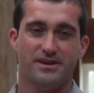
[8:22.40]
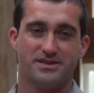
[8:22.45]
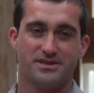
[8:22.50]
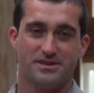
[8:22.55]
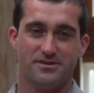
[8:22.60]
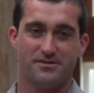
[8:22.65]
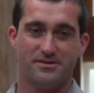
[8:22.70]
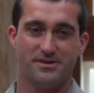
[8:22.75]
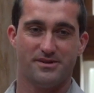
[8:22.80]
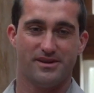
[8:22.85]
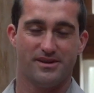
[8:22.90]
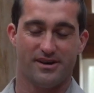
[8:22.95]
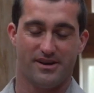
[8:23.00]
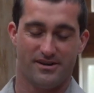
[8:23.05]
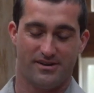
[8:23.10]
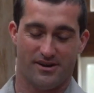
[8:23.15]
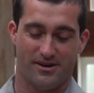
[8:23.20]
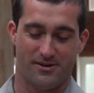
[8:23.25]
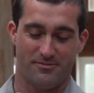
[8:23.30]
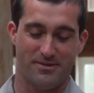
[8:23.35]
So
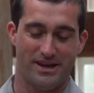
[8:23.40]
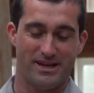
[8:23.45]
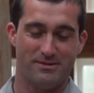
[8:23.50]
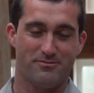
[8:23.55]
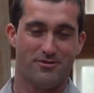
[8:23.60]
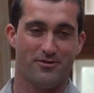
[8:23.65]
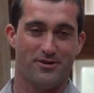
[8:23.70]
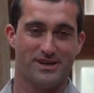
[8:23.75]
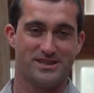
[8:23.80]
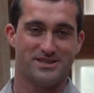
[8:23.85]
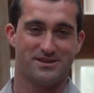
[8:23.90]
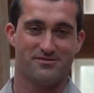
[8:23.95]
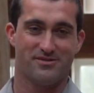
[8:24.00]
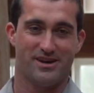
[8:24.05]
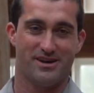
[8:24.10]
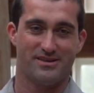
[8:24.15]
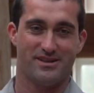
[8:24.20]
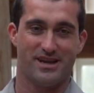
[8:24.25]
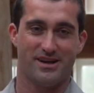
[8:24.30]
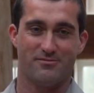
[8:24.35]
our main points
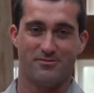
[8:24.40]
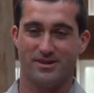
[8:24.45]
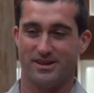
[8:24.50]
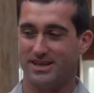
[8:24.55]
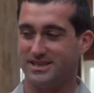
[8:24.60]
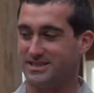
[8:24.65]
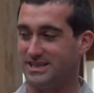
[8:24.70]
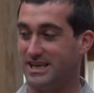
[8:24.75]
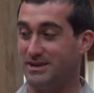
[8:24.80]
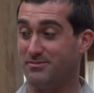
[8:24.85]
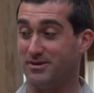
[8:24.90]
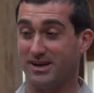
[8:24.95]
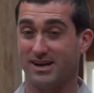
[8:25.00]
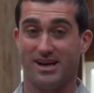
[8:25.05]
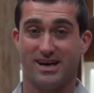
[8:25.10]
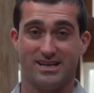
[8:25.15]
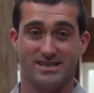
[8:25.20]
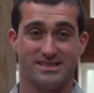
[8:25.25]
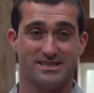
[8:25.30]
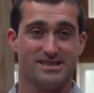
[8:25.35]
around that were let's keep a
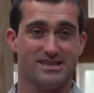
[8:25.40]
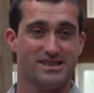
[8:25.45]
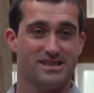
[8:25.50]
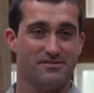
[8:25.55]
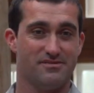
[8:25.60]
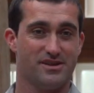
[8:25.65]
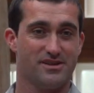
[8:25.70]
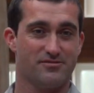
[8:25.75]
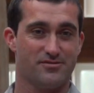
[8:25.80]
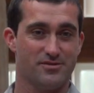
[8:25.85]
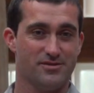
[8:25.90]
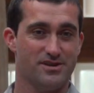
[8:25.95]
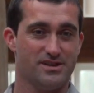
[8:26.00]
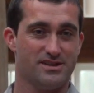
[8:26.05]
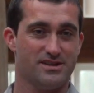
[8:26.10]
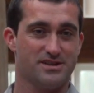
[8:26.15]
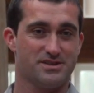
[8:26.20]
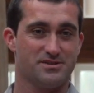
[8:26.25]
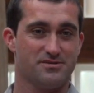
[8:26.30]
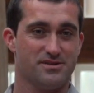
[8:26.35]
constant living root
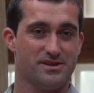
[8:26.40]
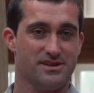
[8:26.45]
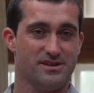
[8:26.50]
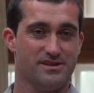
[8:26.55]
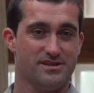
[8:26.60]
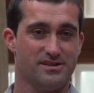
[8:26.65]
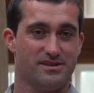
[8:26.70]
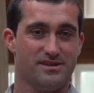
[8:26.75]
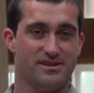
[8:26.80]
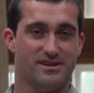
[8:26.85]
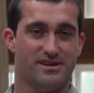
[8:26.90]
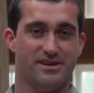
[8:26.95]
in the soil.